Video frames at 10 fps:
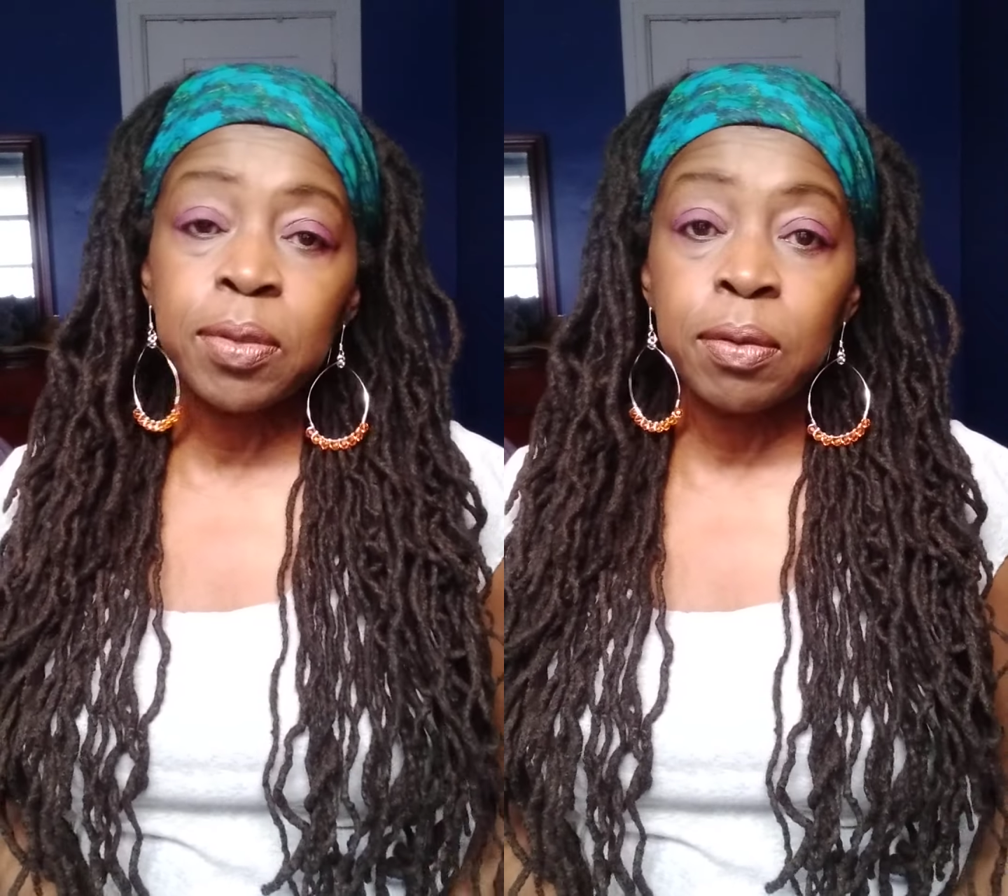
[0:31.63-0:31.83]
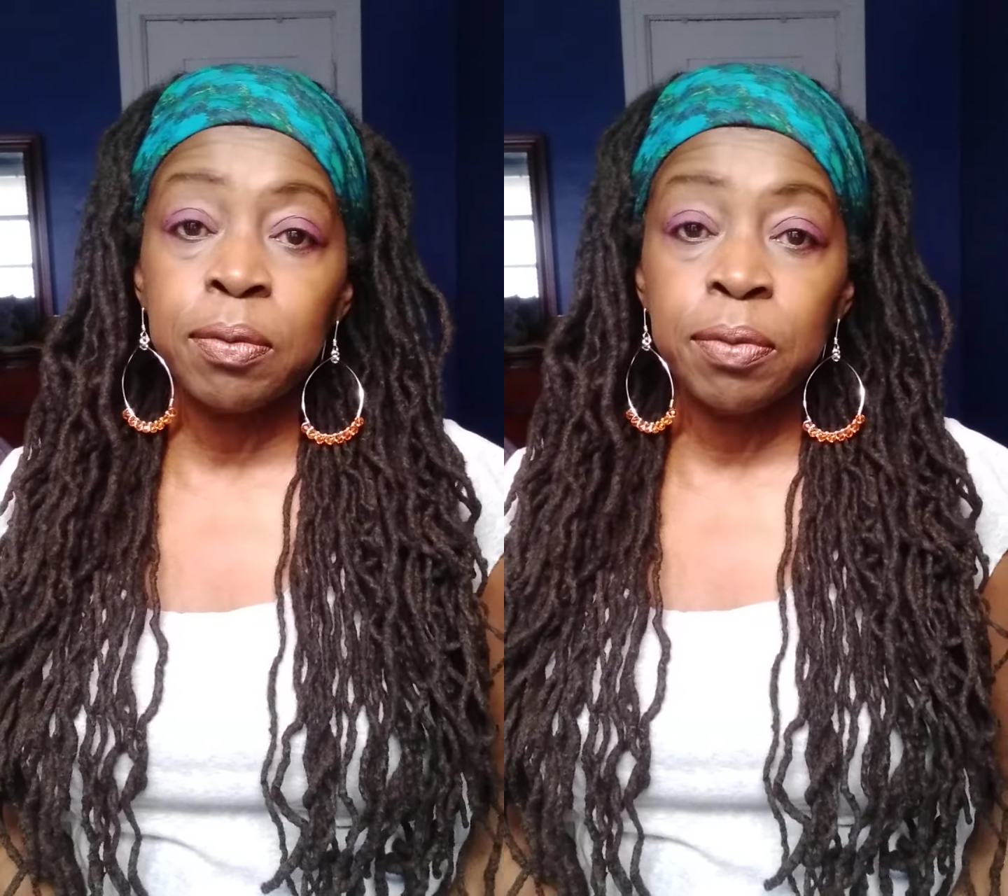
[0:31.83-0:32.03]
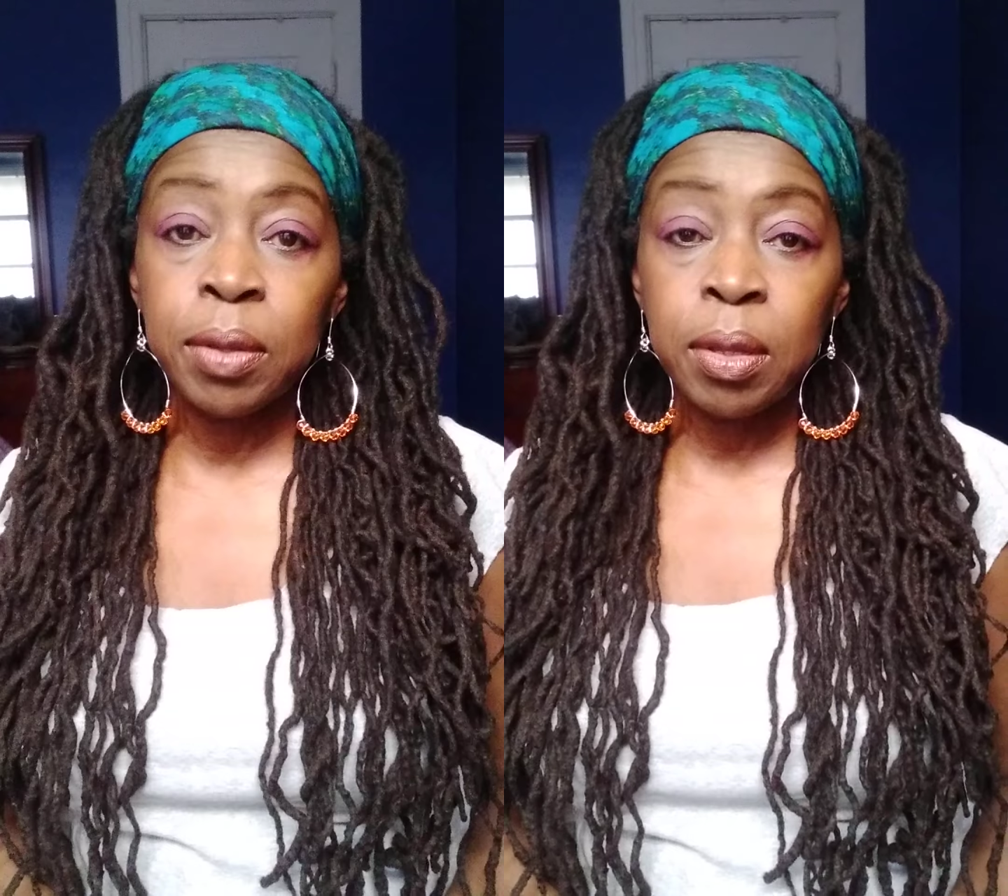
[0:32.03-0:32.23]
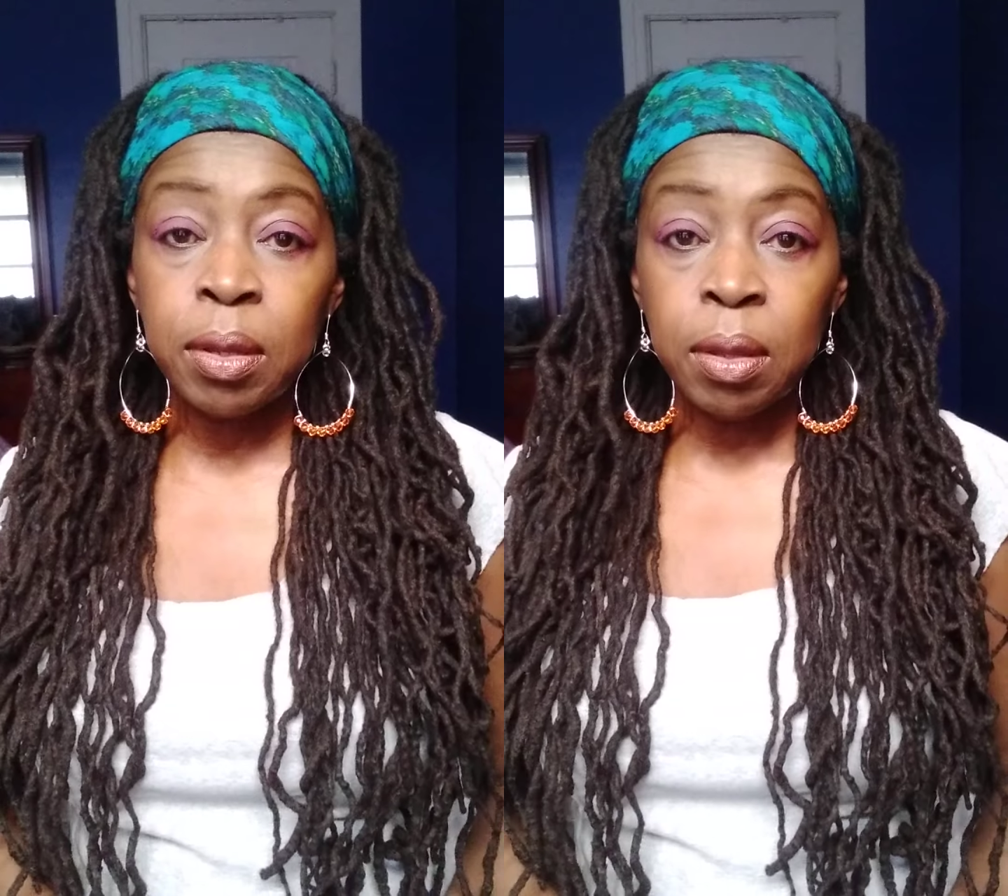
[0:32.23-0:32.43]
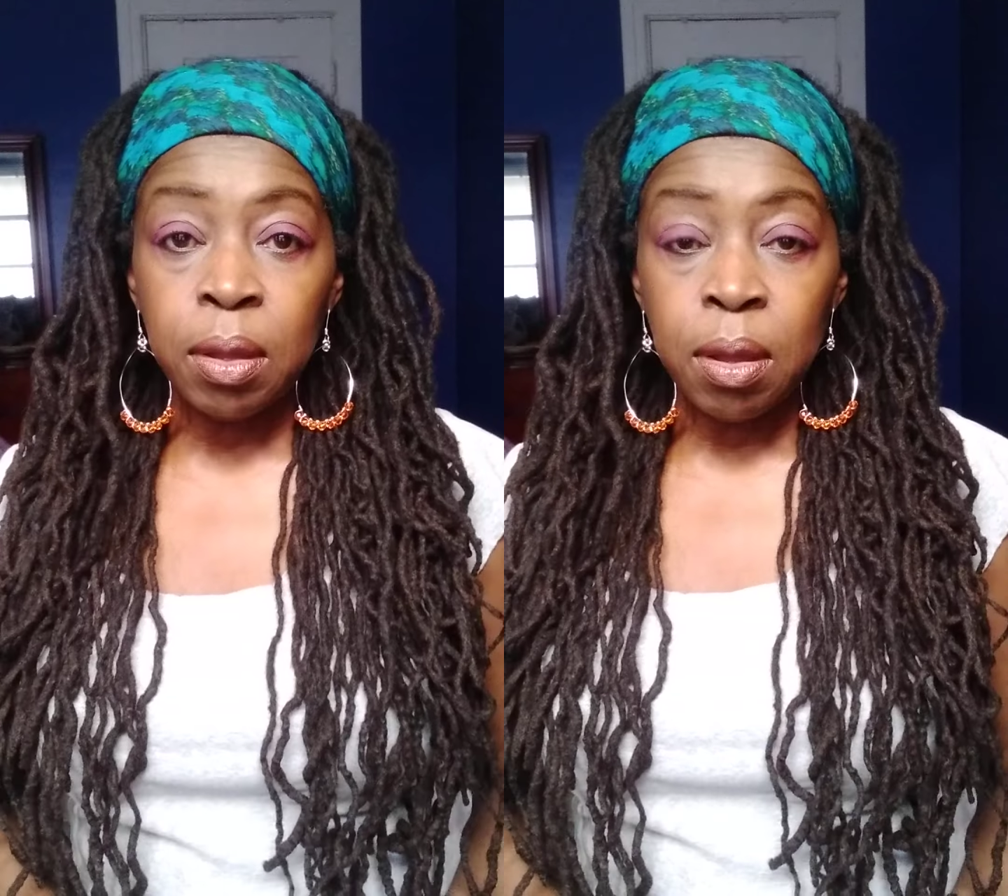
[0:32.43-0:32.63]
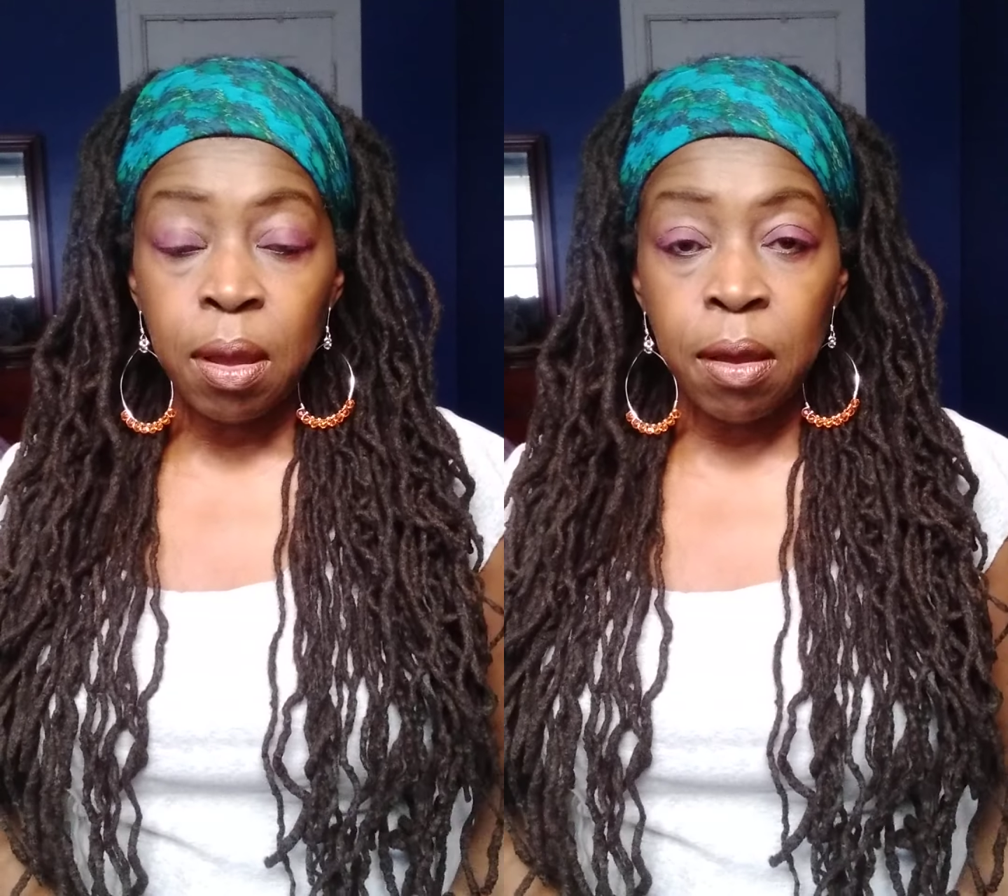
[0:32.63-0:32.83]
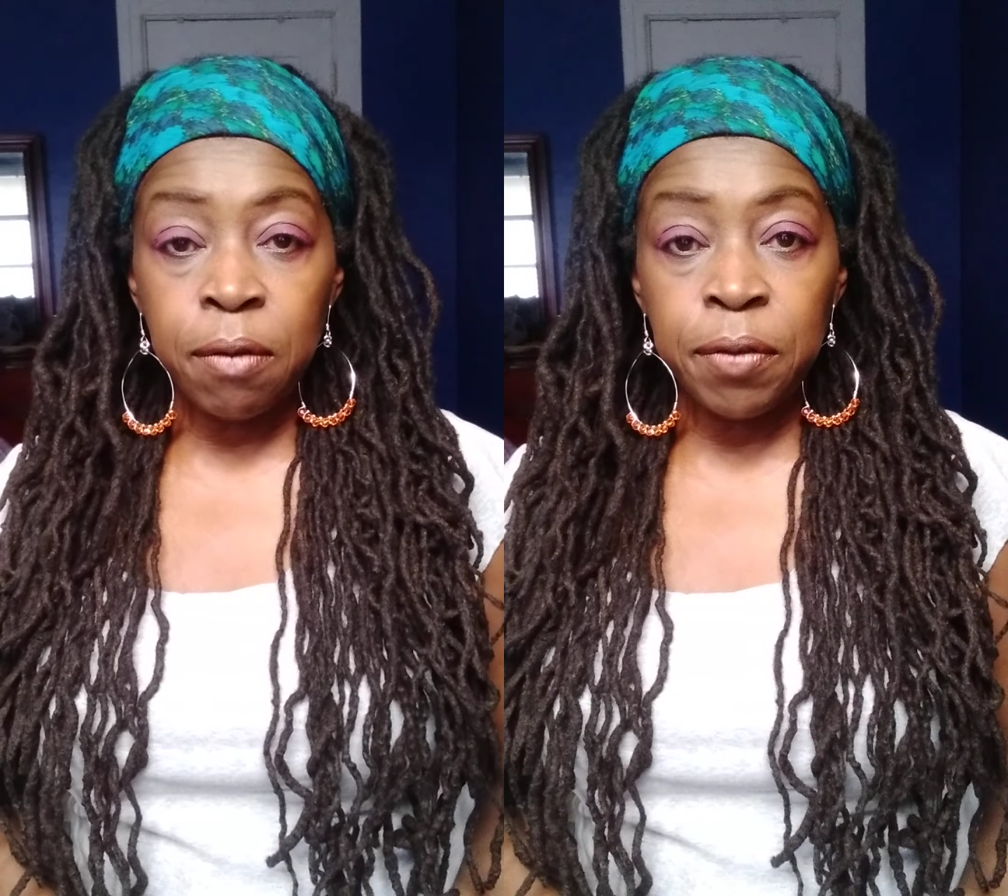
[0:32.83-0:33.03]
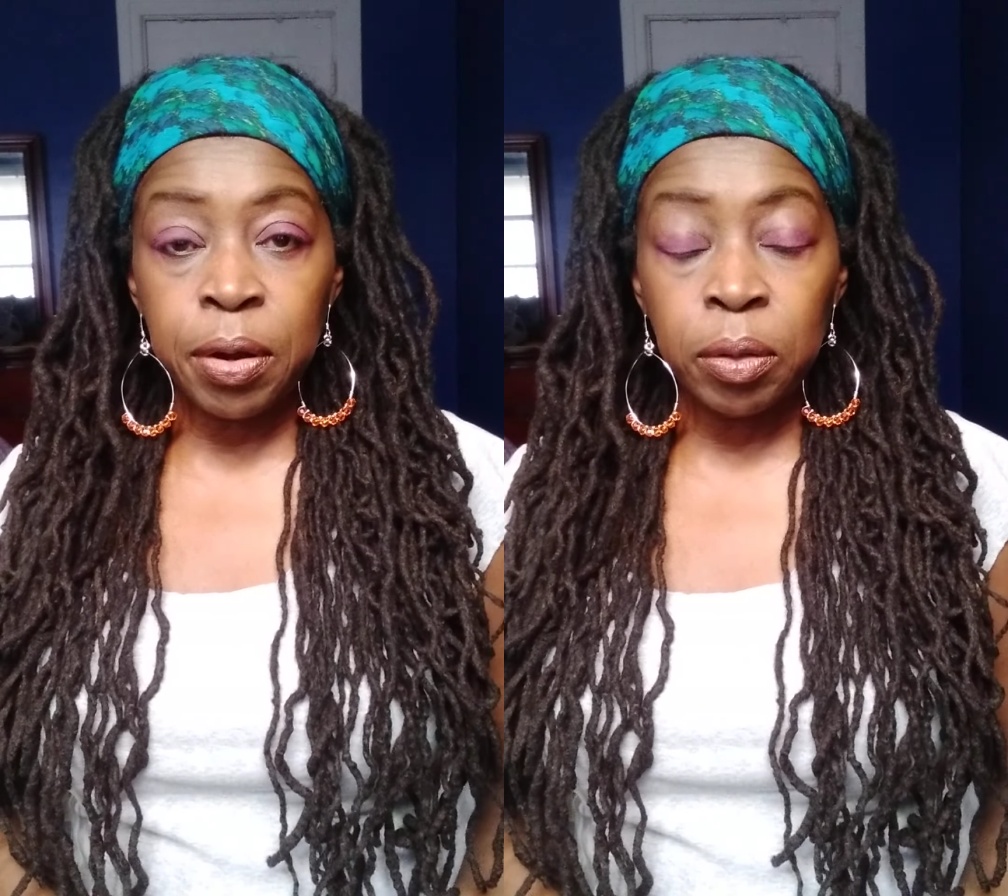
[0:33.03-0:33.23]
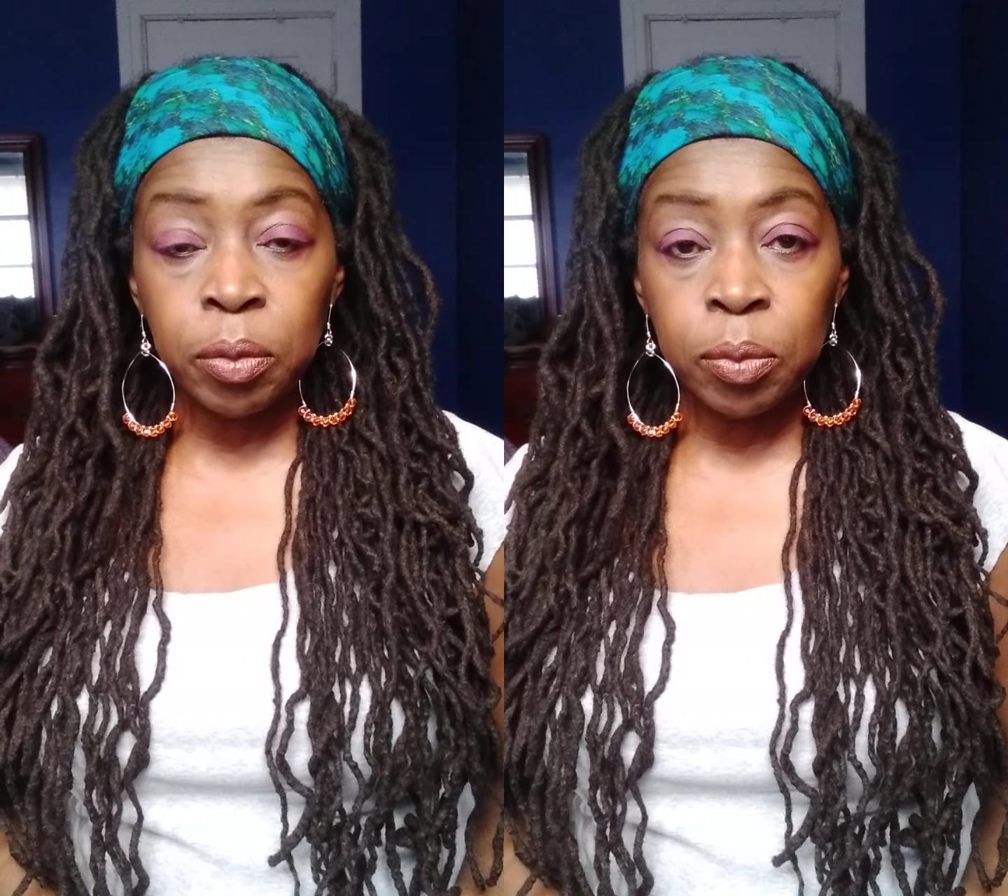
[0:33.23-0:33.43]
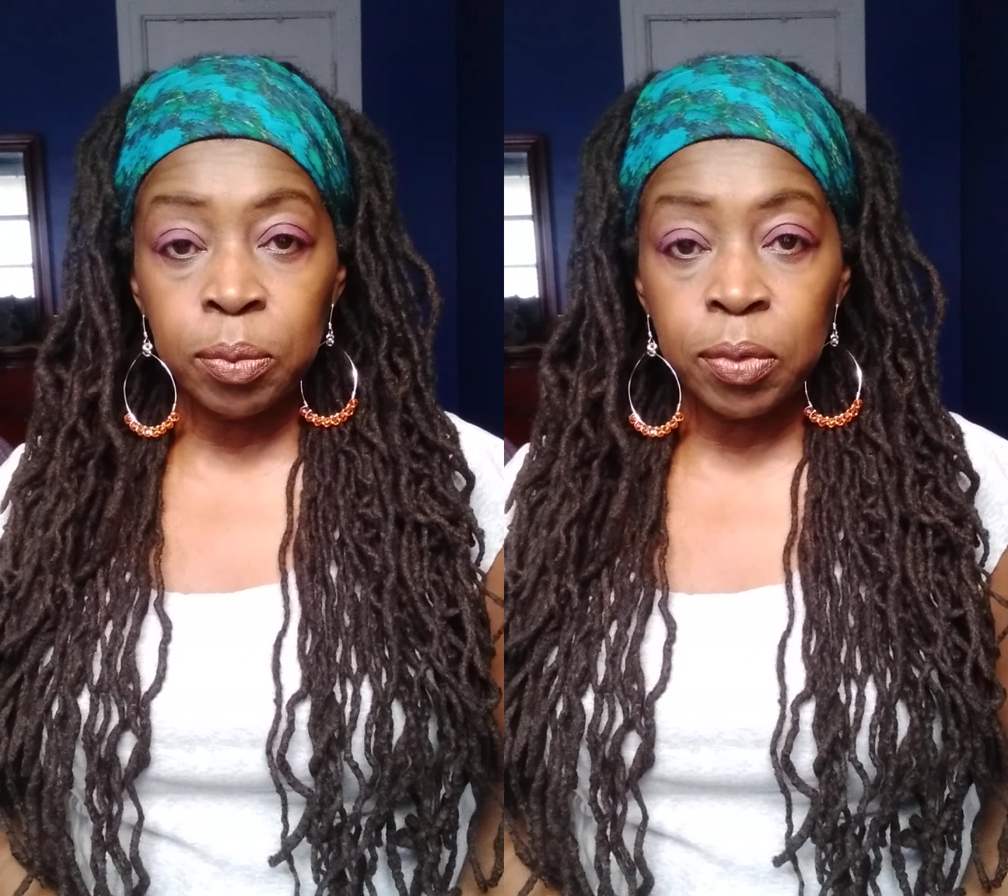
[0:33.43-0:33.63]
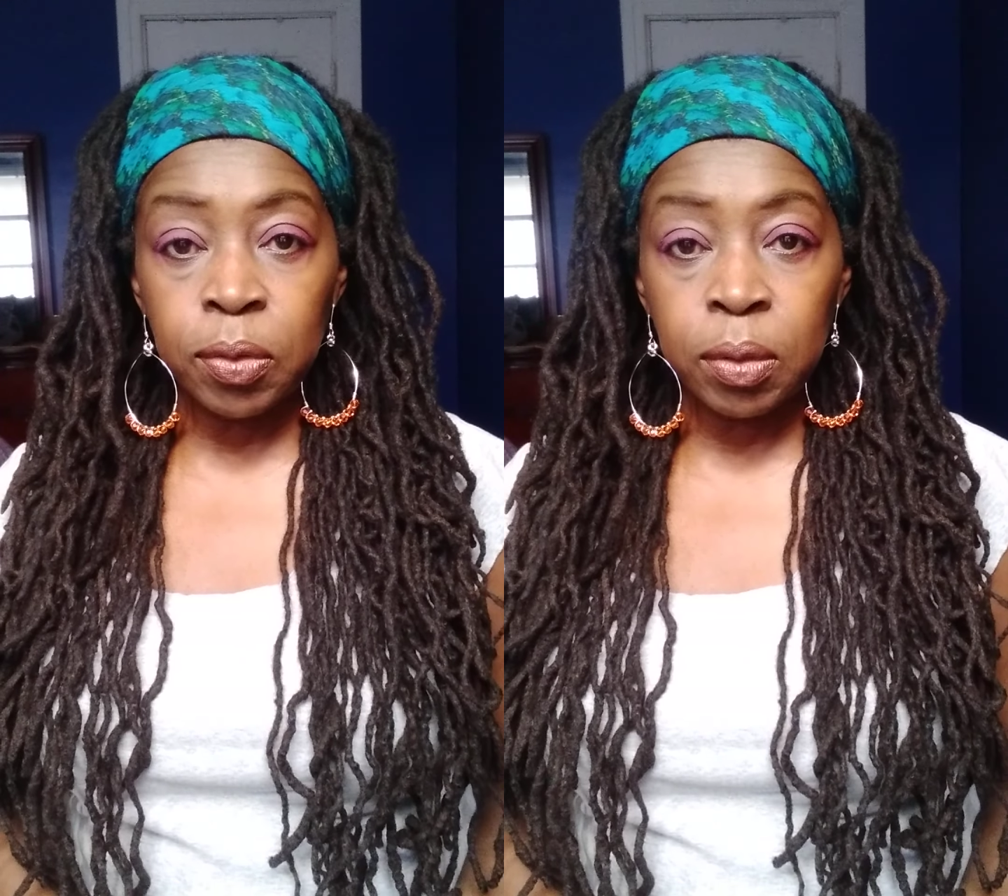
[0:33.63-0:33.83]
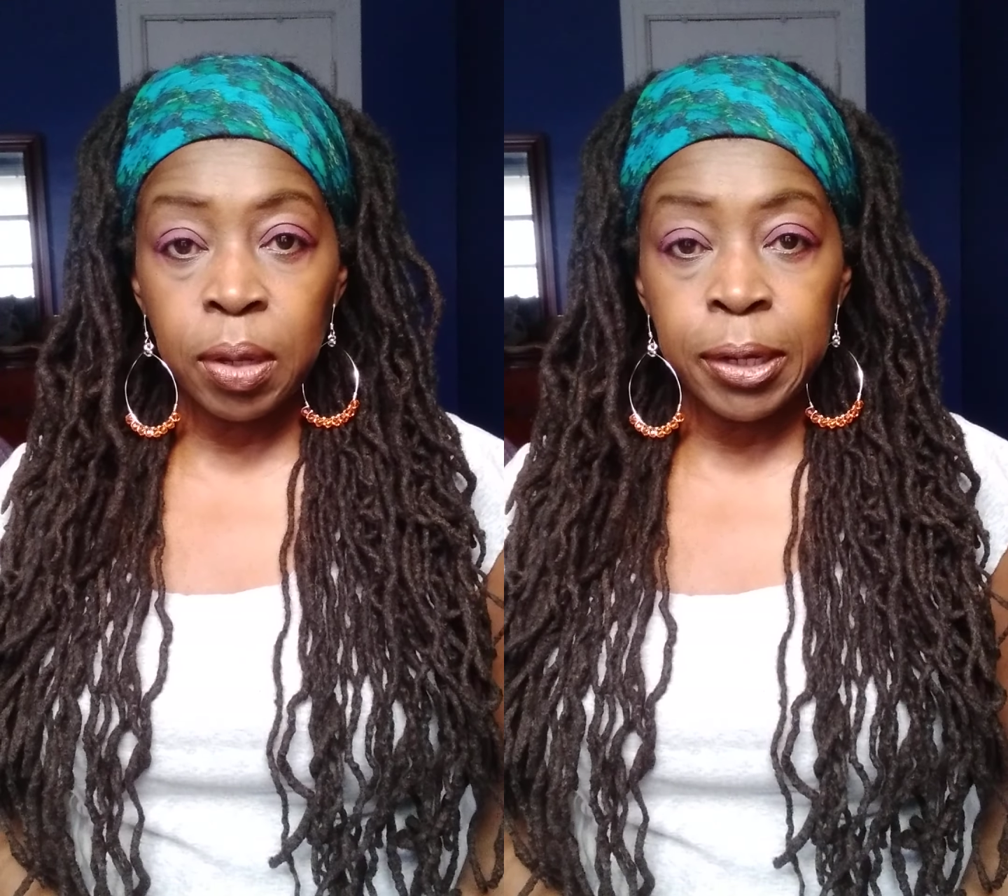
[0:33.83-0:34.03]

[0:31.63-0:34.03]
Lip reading: of heirlooms.